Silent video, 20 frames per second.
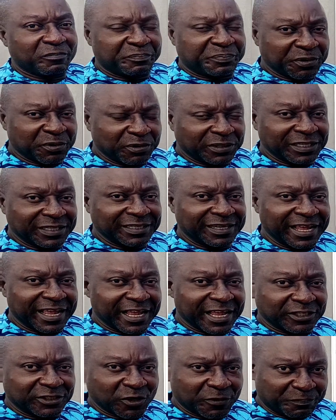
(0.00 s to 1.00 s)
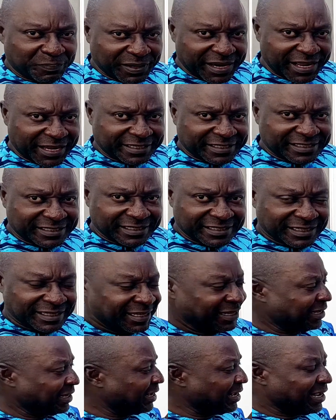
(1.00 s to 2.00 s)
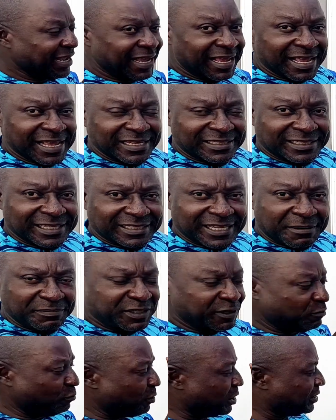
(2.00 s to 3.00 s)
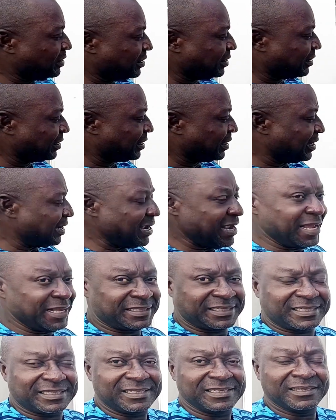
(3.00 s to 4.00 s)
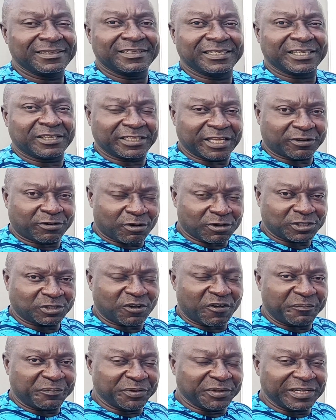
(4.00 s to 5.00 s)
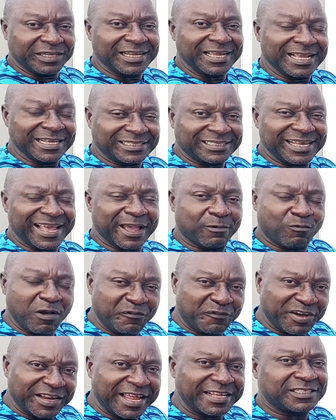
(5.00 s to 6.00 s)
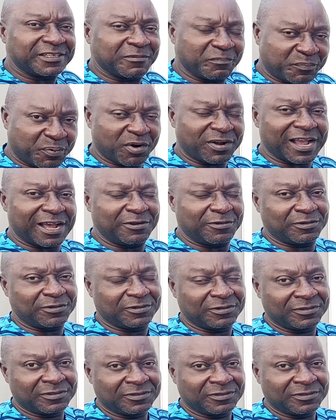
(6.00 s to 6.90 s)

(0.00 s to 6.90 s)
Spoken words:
building a duplex is the same thing with the cost of building its equivalent bungalow.